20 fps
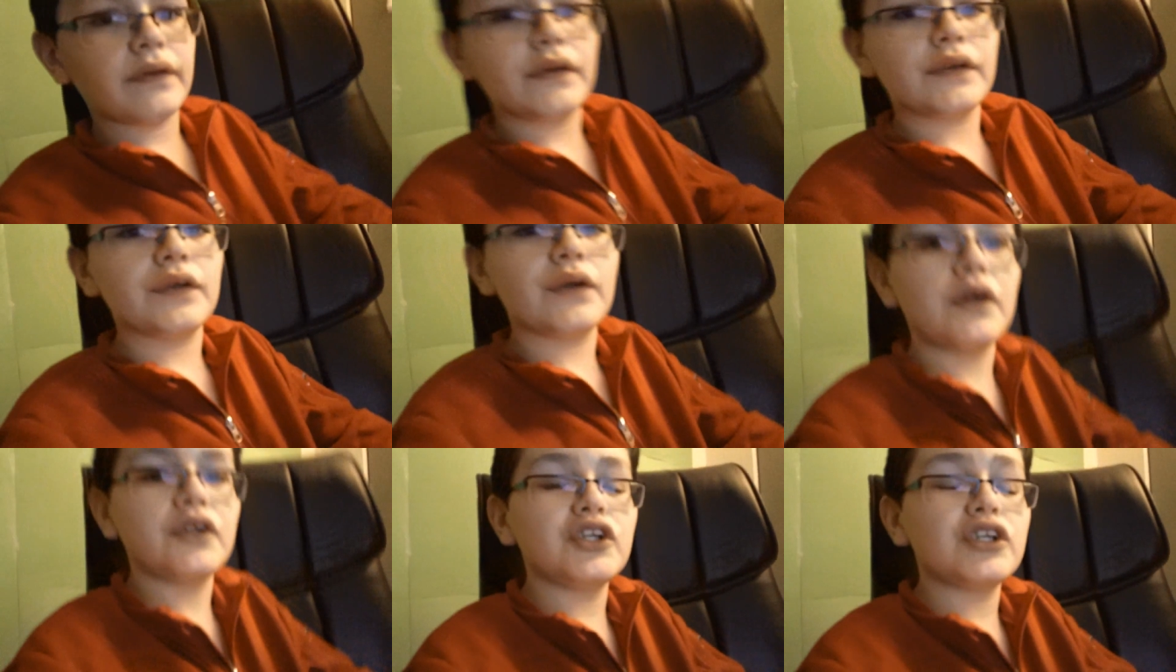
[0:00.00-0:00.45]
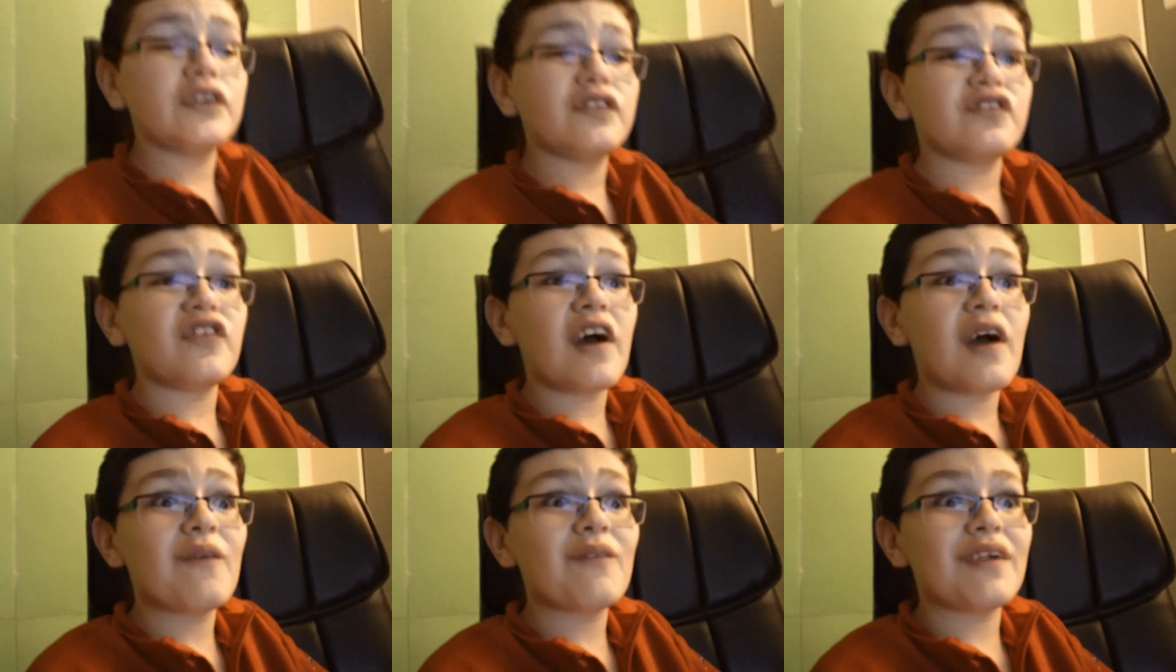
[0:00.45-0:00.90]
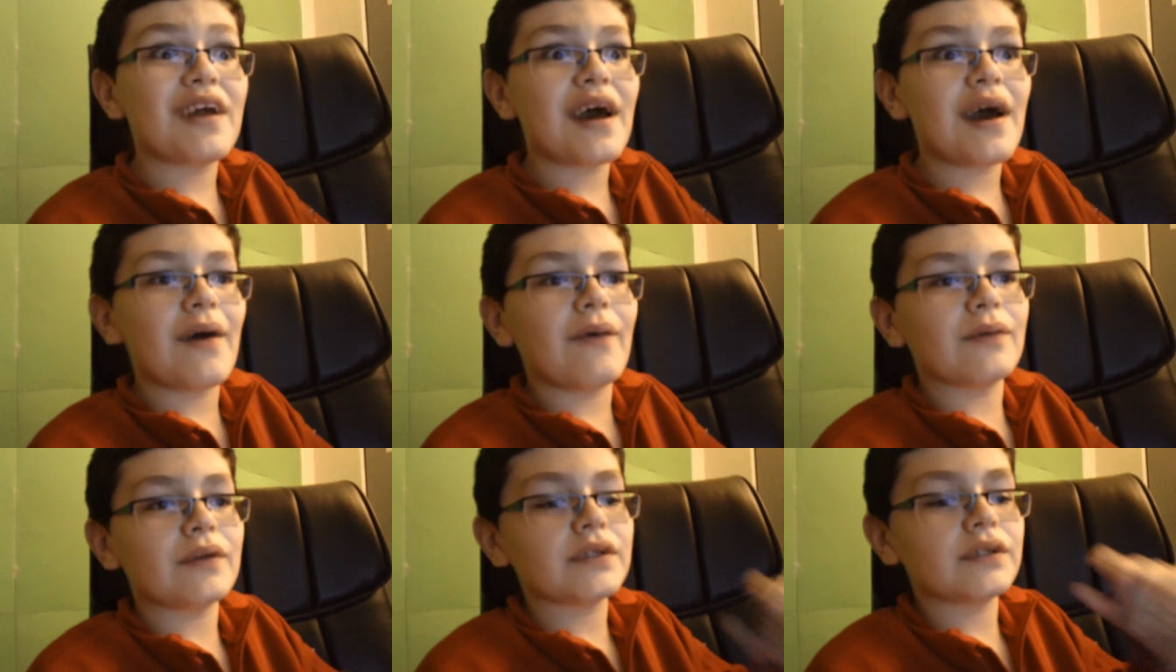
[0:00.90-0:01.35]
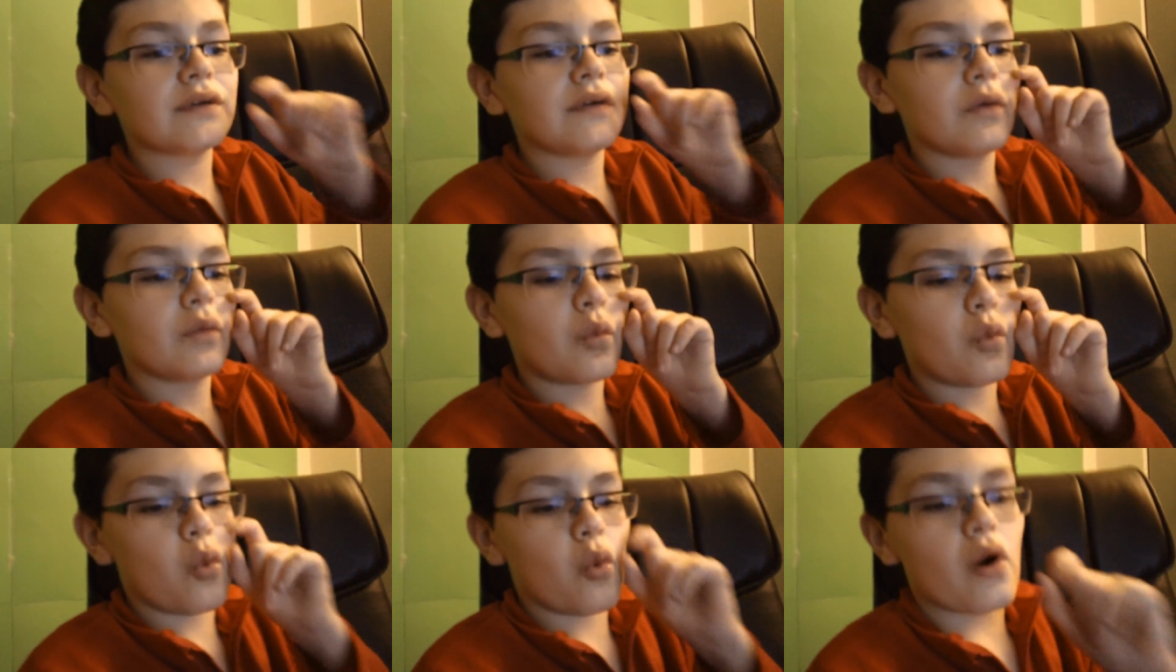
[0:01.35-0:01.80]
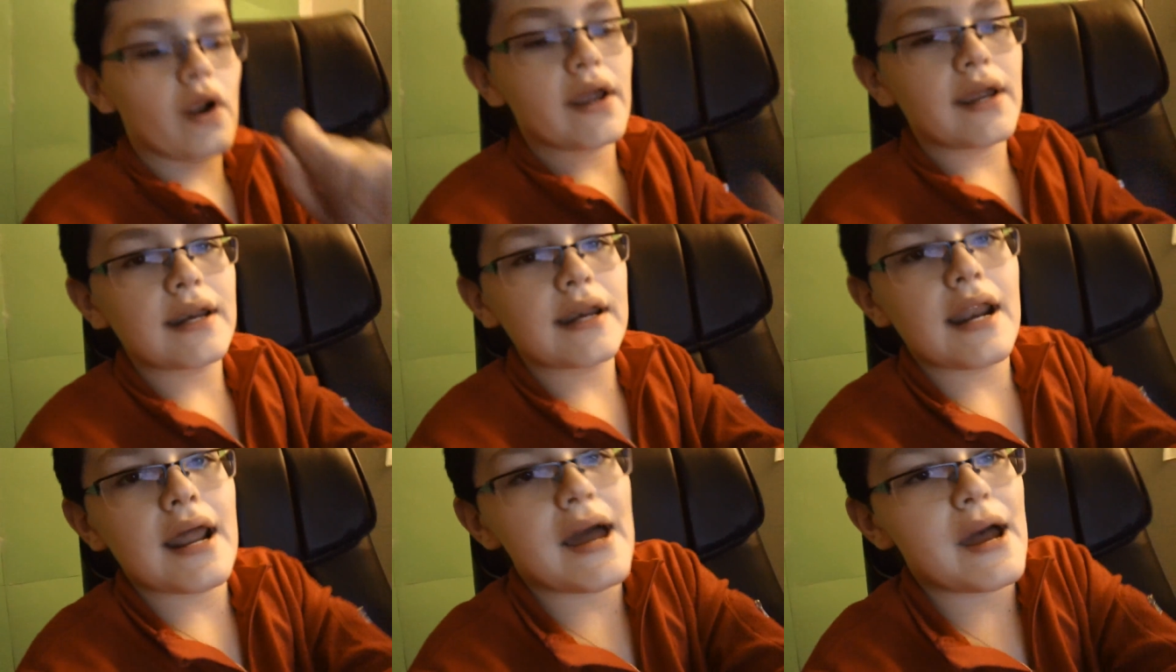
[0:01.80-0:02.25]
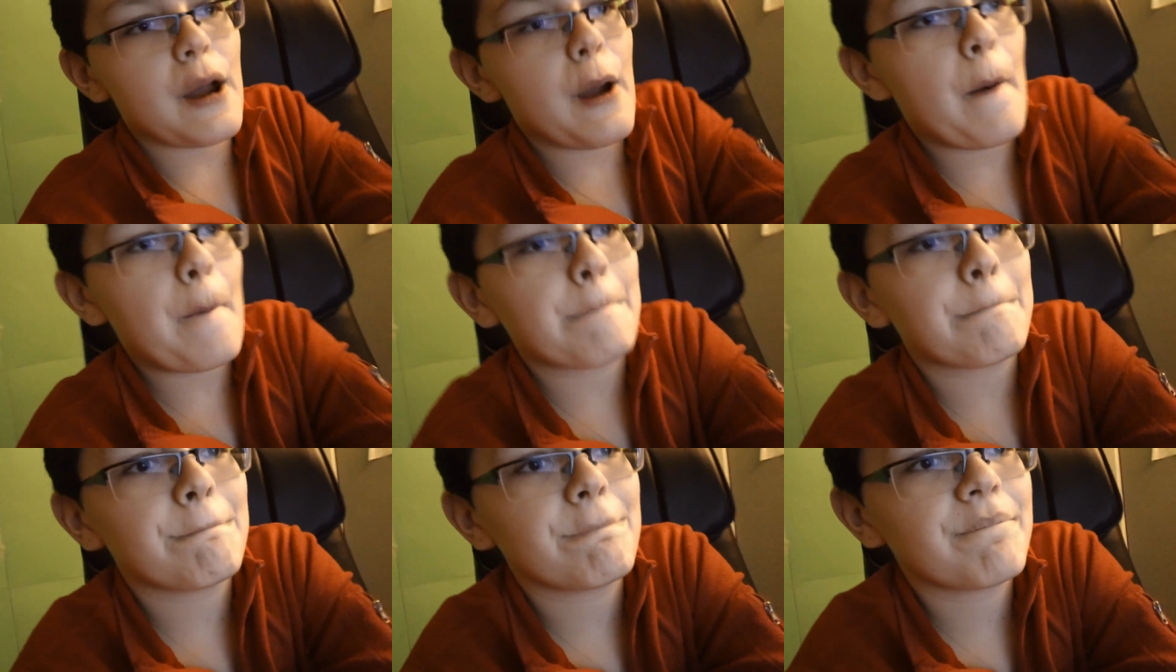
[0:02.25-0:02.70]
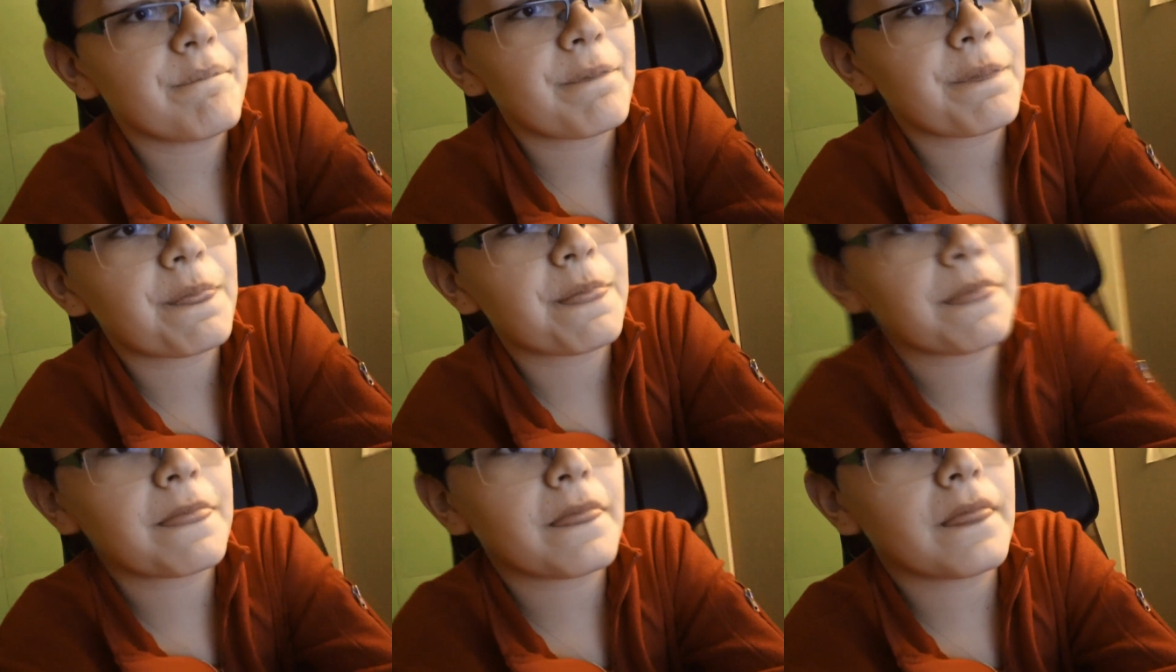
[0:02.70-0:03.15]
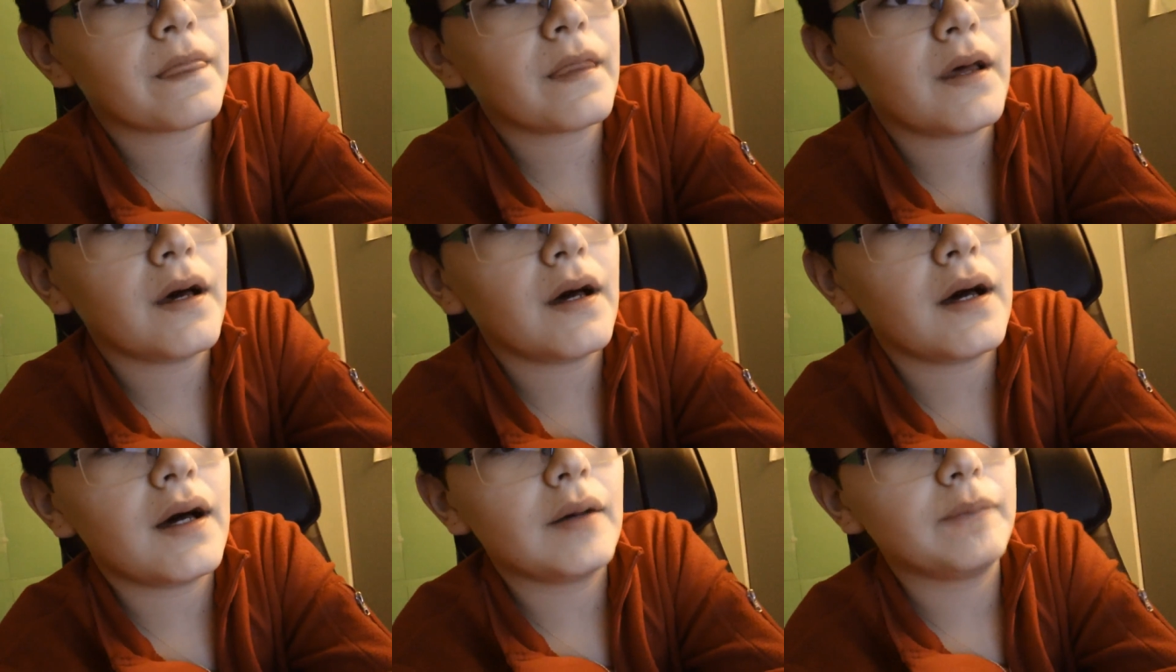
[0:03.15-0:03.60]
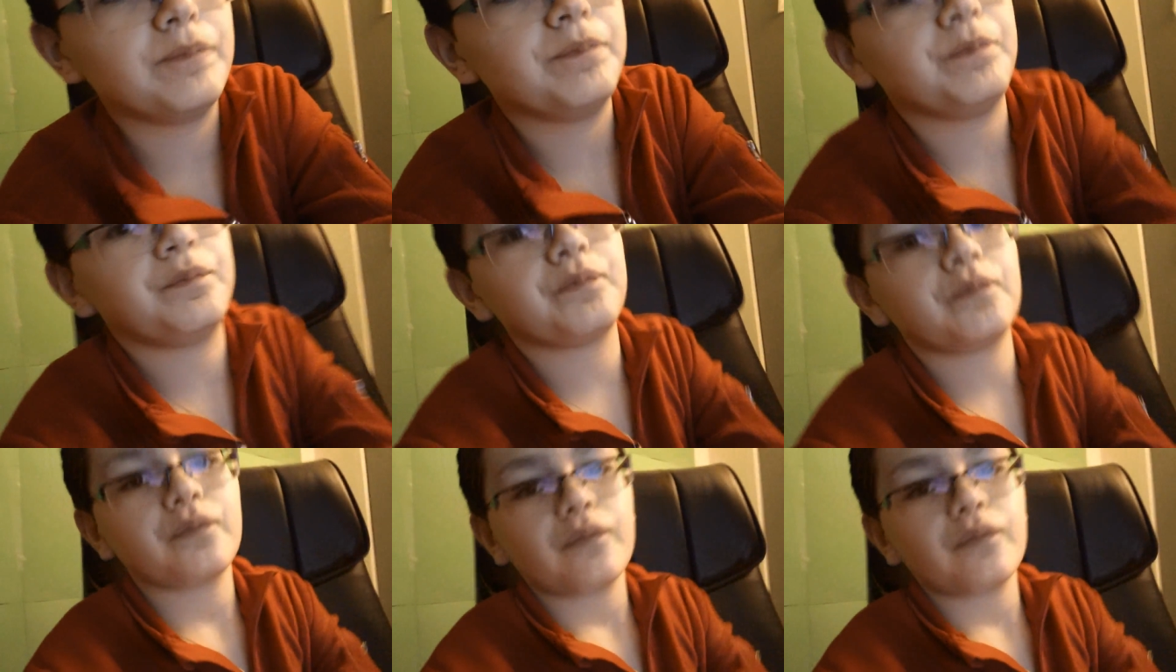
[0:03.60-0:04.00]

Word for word: So I just found out right now um,